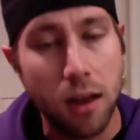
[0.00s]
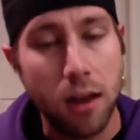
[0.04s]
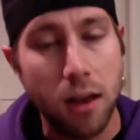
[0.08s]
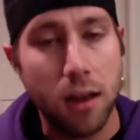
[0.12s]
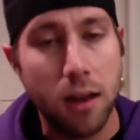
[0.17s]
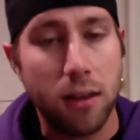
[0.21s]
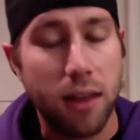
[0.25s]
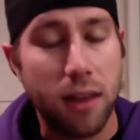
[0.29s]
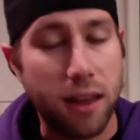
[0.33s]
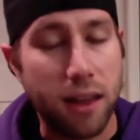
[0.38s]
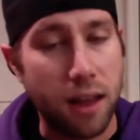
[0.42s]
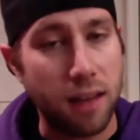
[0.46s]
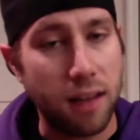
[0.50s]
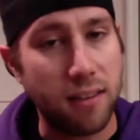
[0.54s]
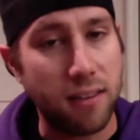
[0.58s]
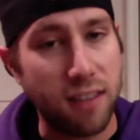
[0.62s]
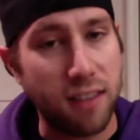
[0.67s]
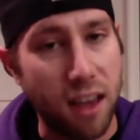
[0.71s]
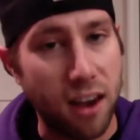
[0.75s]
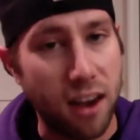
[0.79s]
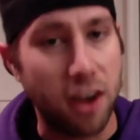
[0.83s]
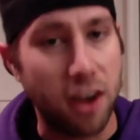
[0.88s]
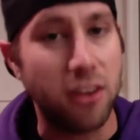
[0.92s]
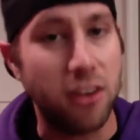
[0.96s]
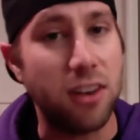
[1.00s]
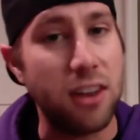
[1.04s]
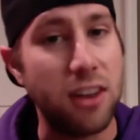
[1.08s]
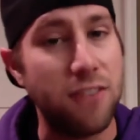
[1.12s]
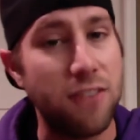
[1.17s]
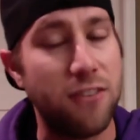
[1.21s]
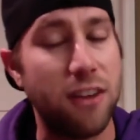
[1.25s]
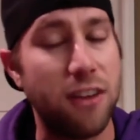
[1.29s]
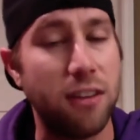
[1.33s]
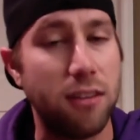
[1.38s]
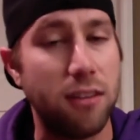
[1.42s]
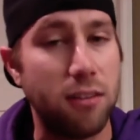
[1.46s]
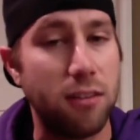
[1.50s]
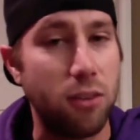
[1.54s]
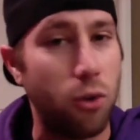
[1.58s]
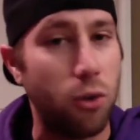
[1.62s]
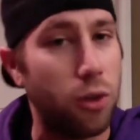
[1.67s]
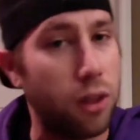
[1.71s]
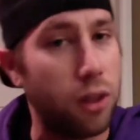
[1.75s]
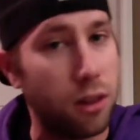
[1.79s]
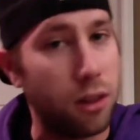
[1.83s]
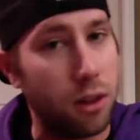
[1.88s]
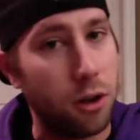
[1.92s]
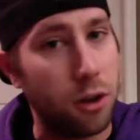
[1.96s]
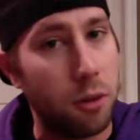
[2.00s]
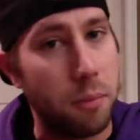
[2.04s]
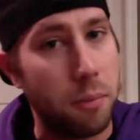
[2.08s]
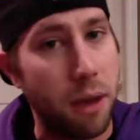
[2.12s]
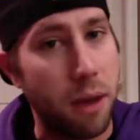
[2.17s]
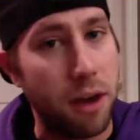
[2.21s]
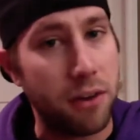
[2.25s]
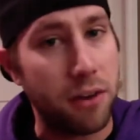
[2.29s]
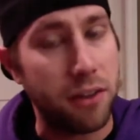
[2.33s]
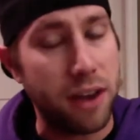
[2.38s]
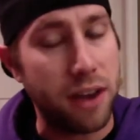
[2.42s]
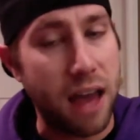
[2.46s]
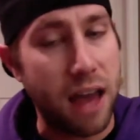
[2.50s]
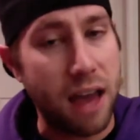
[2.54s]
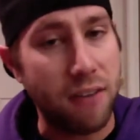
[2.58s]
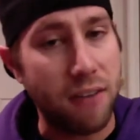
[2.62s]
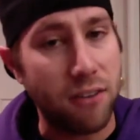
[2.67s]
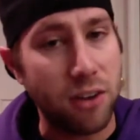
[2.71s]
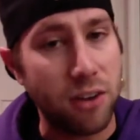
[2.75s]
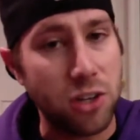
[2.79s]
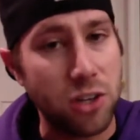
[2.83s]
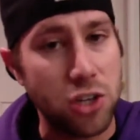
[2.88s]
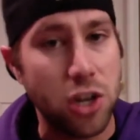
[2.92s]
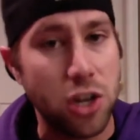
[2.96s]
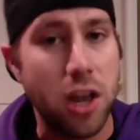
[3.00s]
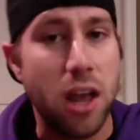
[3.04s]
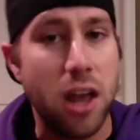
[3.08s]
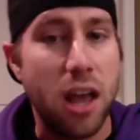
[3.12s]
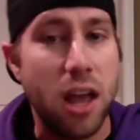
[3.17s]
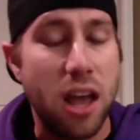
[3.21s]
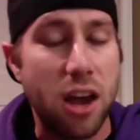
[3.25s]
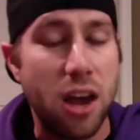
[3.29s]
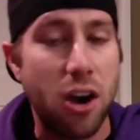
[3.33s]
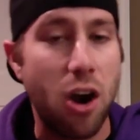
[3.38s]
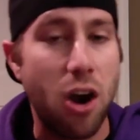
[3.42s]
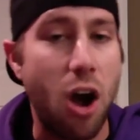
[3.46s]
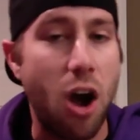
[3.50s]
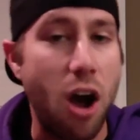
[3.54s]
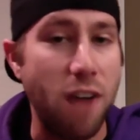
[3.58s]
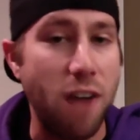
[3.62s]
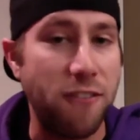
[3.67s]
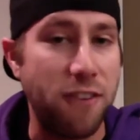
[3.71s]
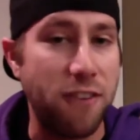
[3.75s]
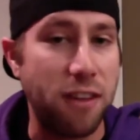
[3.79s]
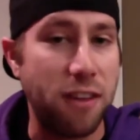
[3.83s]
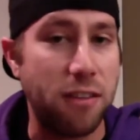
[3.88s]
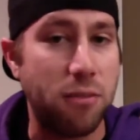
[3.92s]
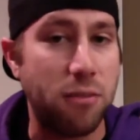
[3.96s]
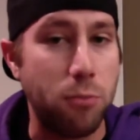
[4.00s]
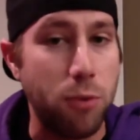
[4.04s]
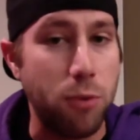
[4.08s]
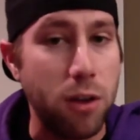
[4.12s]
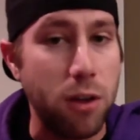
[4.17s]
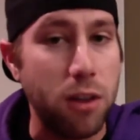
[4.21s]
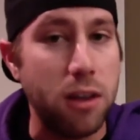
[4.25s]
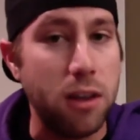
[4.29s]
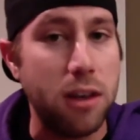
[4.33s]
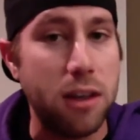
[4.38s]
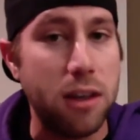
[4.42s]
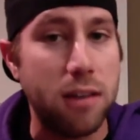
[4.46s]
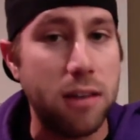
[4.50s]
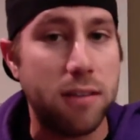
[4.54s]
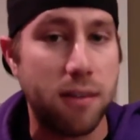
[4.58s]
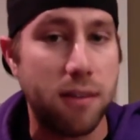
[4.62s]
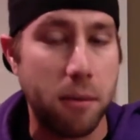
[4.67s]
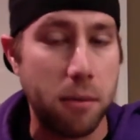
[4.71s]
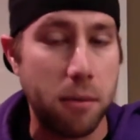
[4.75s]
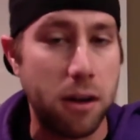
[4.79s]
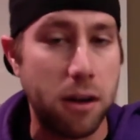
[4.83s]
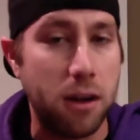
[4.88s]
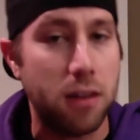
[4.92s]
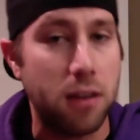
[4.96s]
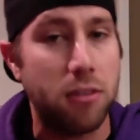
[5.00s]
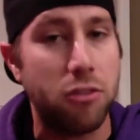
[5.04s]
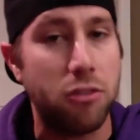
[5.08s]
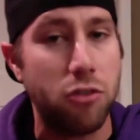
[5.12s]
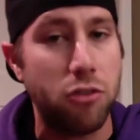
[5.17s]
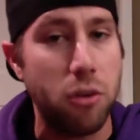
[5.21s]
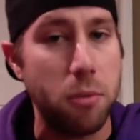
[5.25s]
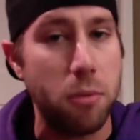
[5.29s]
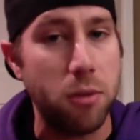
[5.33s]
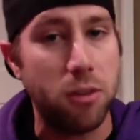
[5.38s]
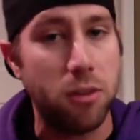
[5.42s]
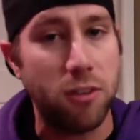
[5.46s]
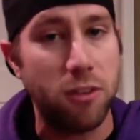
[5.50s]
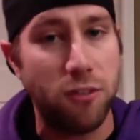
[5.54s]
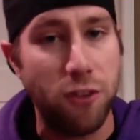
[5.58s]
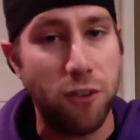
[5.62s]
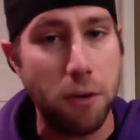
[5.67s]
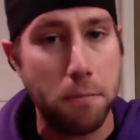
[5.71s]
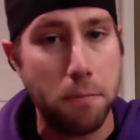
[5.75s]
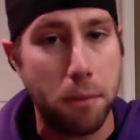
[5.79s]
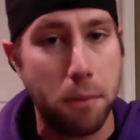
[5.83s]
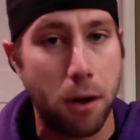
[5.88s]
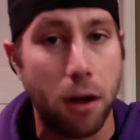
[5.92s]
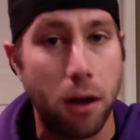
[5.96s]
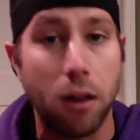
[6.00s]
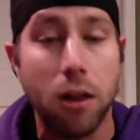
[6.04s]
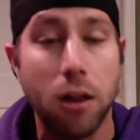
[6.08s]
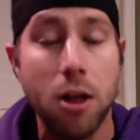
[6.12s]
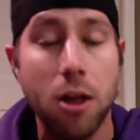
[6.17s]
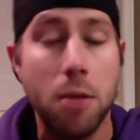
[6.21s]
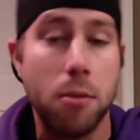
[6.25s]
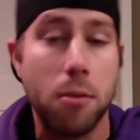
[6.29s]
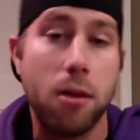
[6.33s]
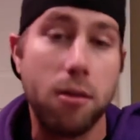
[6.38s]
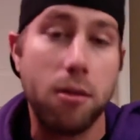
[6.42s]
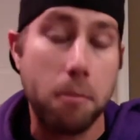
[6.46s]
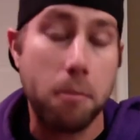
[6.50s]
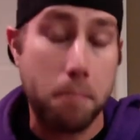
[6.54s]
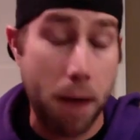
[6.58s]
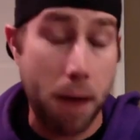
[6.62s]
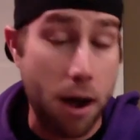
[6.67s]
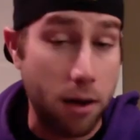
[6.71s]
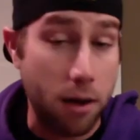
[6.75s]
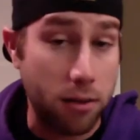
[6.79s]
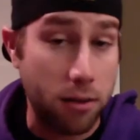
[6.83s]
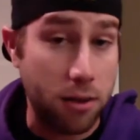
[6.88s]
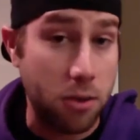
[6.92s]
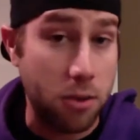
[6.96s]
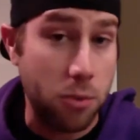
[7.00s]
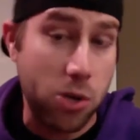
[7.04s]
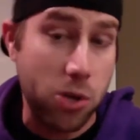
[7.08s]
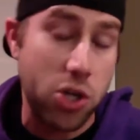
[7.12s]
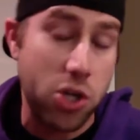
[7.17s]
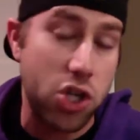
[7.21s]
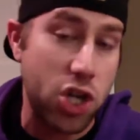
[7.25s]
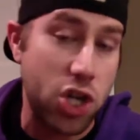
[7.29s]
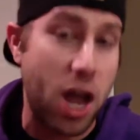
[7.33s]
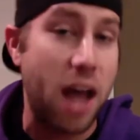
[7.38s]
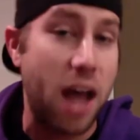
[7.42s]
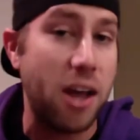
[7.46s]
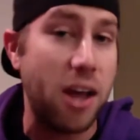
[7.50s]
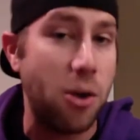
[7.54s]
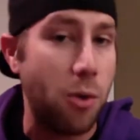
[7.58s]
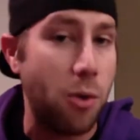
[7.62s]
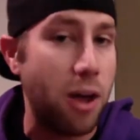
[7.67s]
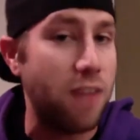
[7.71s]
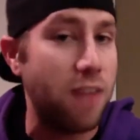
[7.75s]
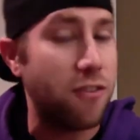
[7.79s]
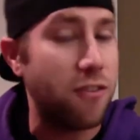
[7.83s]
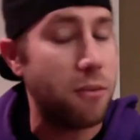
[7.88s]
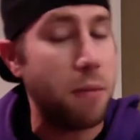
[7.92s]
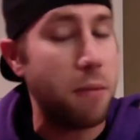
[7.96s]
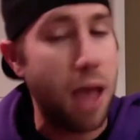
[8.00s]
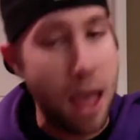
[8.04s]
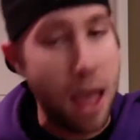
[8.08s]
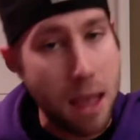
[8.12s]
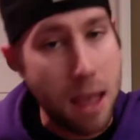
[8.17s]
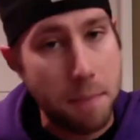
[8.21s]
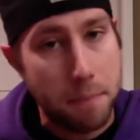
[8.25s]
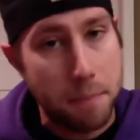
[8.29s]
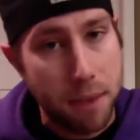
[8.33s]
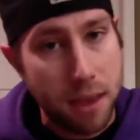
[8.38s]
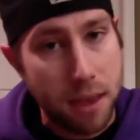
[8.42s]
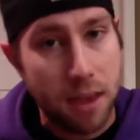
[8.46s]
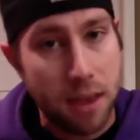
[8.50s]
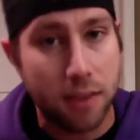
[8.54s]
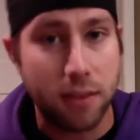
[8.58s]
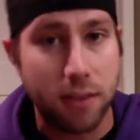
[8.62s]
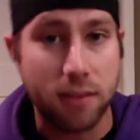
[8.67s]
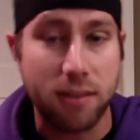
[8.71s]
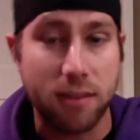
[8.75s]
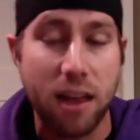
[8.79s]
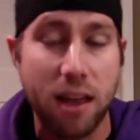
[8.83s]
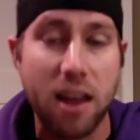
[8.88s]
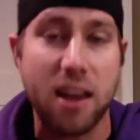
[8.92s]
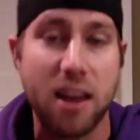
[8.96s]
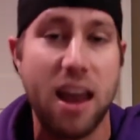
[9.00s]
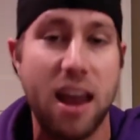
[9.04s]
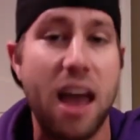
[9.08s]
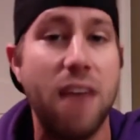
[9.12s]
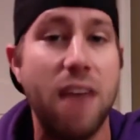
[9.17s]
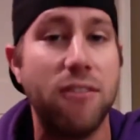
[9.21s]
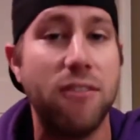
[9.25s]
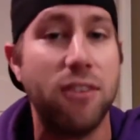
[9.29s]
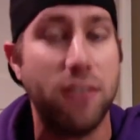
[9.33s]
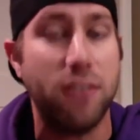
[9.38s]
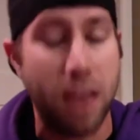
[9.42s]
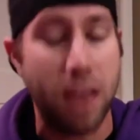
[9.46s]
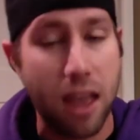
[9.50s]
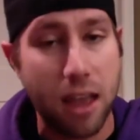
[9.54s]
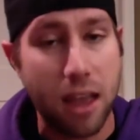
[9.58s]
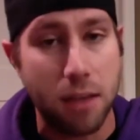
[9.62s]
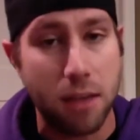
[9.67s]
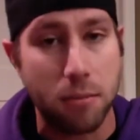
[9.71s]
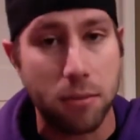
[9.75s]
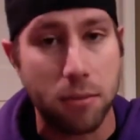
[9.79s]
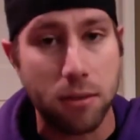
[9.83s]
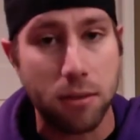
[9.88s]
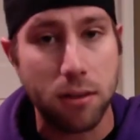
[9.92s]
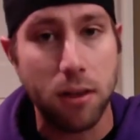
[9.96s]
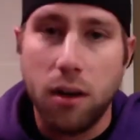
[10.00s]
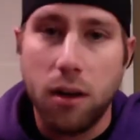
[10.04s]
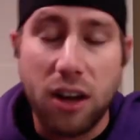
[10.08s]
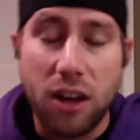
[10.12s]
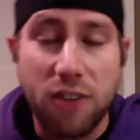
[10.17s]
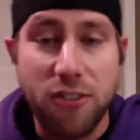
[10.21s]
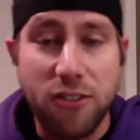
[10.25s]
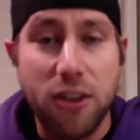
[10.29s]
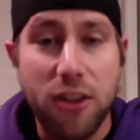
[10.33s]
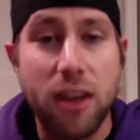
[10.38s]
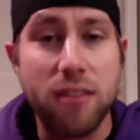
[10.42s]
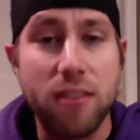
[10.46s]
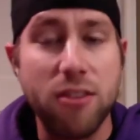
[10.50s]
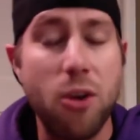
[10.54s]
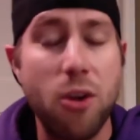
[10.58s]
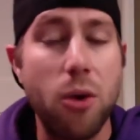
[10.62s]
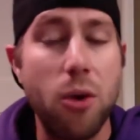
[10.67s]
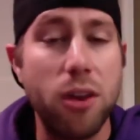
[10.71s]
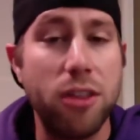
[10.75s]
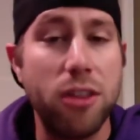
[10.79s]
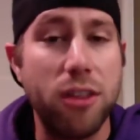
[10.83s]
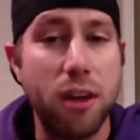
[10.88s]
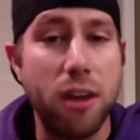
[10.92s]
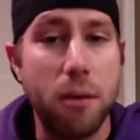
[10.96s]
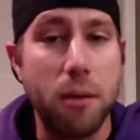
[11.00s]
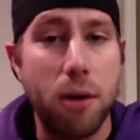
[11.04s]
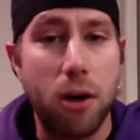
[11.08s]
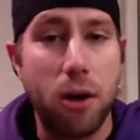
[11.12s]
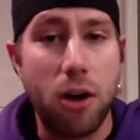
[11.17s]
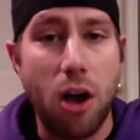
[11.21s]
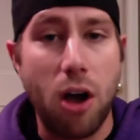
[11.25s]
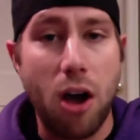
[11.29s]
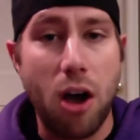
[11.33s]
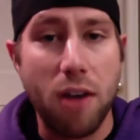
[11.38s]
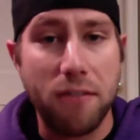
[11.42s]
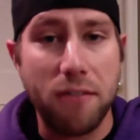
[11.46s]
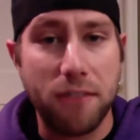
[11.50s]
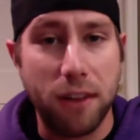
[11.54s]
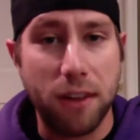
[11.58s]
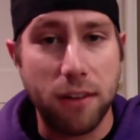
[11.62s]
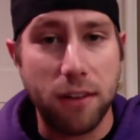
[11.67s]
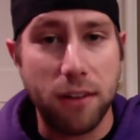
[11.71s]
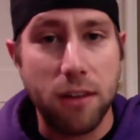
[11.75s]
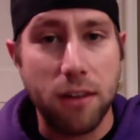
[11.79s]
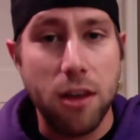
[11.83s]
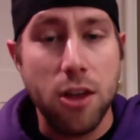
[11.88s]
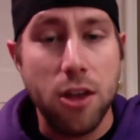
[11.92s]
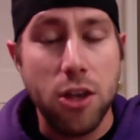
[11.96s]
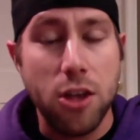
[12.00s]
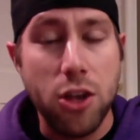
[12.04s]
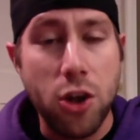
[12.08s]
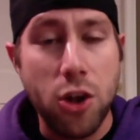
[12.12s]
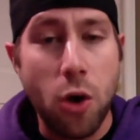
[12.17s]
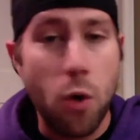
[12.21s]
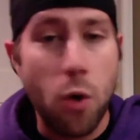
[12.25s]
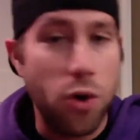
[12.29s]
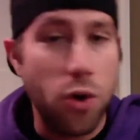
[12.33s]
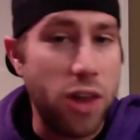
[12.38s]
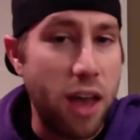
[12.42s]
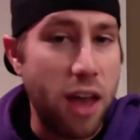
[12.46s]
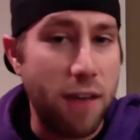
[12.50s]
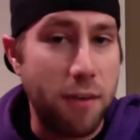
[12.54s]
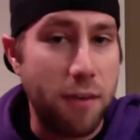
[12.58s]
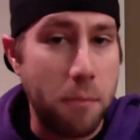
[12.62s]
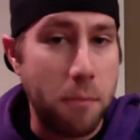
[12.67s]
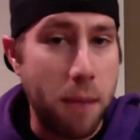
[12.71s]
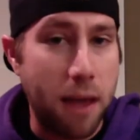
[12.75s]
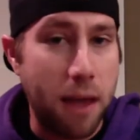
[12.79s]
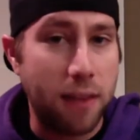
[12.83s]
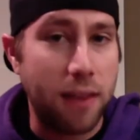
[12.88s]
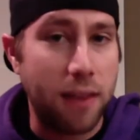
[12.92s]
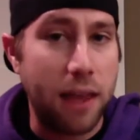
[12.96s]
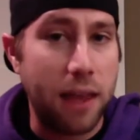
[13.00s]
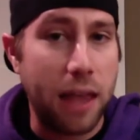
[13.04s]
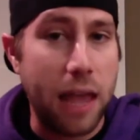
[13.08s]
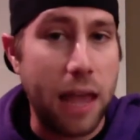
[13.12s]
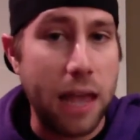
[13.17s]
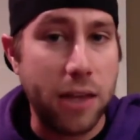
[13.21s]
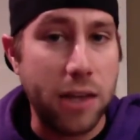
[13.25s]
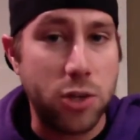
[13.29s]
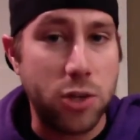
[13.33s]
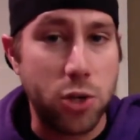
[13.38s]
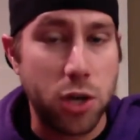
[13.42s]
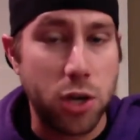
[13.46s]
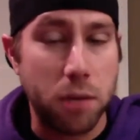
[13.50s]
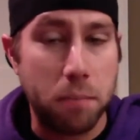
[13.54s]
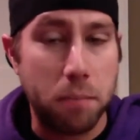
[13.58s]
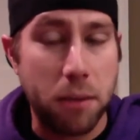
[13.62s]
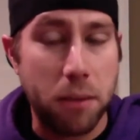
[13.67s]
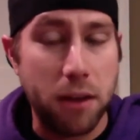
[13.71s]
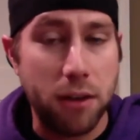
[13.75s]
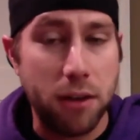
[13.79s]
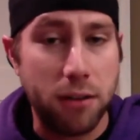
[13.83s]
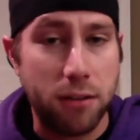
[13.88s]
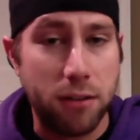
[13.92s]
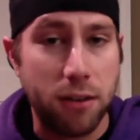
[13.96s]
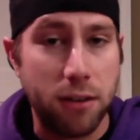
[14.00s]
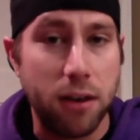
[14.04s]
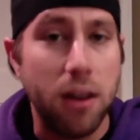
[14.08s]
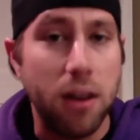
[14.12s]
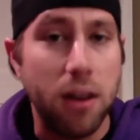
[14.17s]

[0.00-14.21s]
Like I said, our defense is only a little better than average, and our offense really needs somebody to distribute the football, because apparently we shy away from AP in the second half of games. Now, if you guys know anything about offense, you know when you have a man like Adrian Peterson,